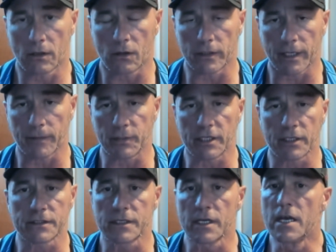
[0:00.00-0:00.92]
Okay,
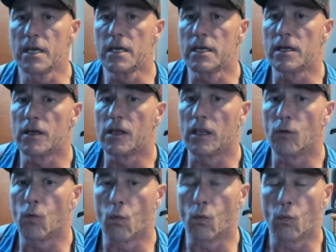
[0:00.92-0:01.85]
because
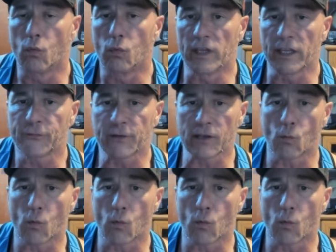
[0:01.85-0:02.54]
lifting